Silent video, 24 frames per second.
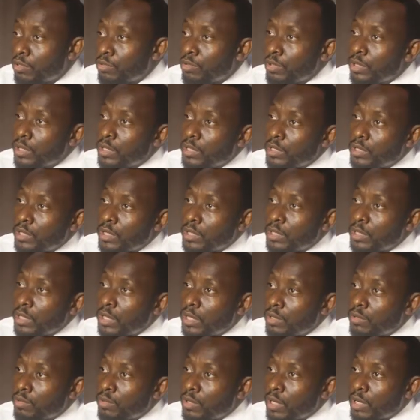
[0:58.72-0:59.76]
training center,
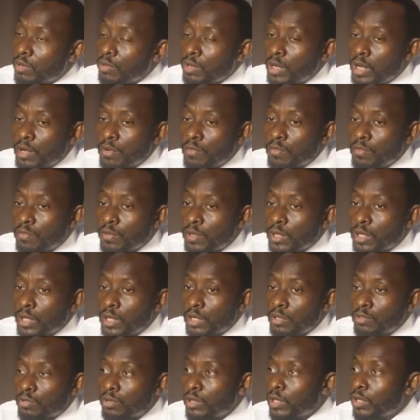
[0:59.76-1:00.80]
where we have
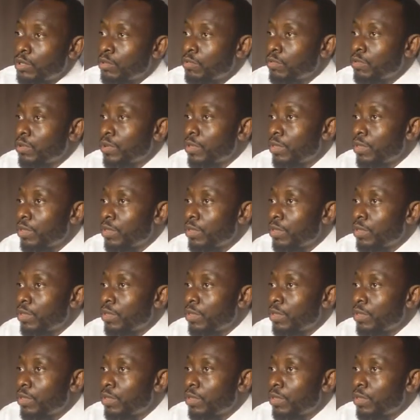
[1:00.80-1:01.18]
trained over